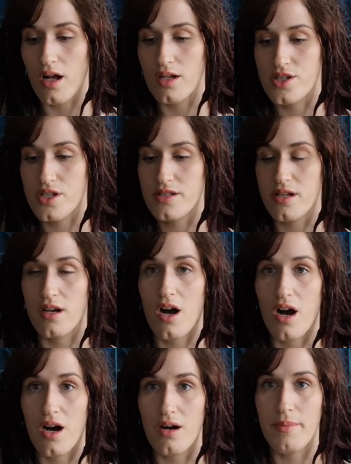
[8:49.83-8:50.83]
just a
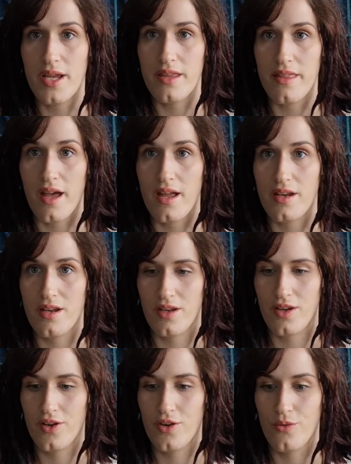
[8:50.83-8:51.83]
hobby that
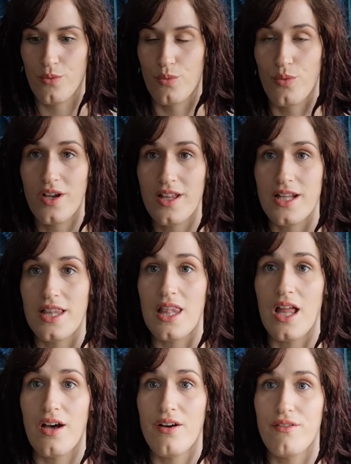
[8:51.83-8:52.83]
you really
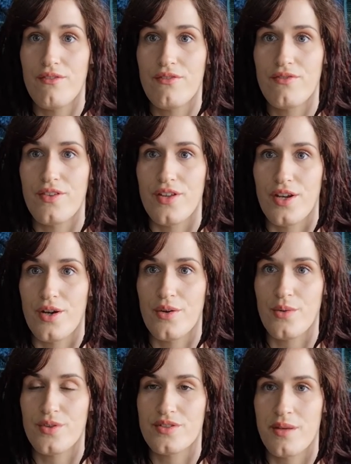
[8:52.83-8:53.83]
love, you
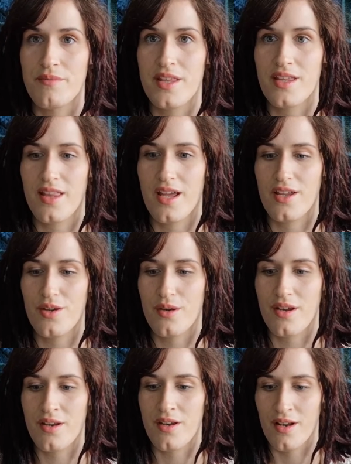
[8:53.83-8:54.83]
know, something that you
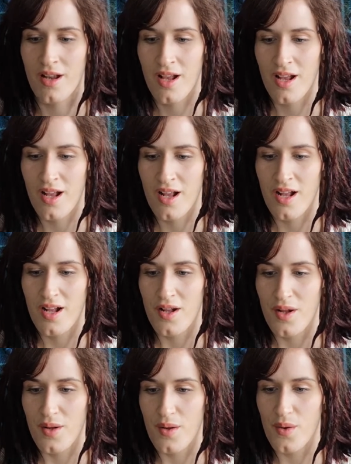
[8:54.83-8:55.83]
can
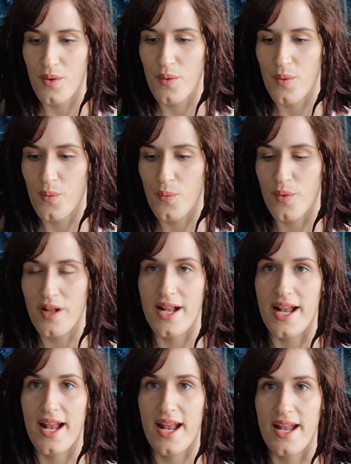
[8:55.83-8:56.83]
really
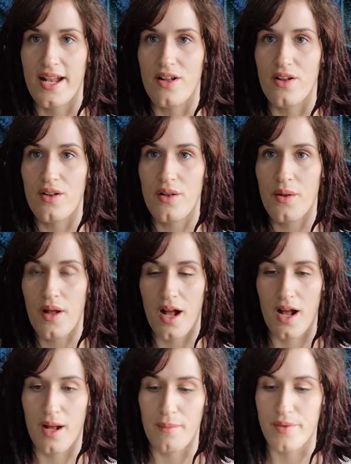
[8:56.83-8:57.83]
heal
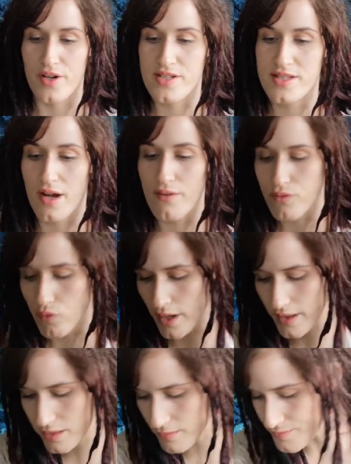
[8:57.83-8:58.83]
yourself
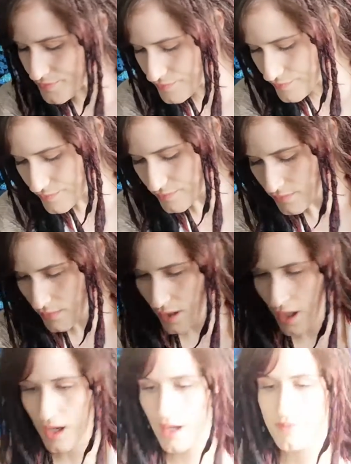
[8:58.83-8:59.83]
with.
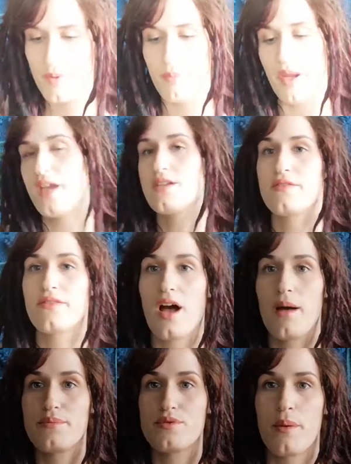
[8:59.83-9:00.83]
The Page of
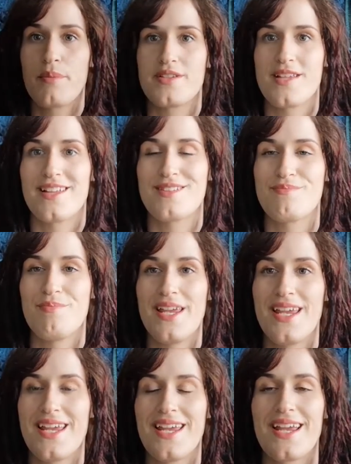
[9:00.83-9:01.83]
Cups represents
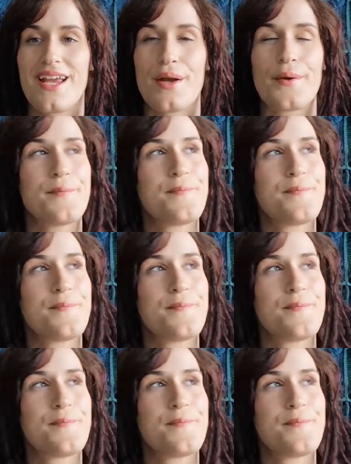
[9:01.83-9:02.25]
being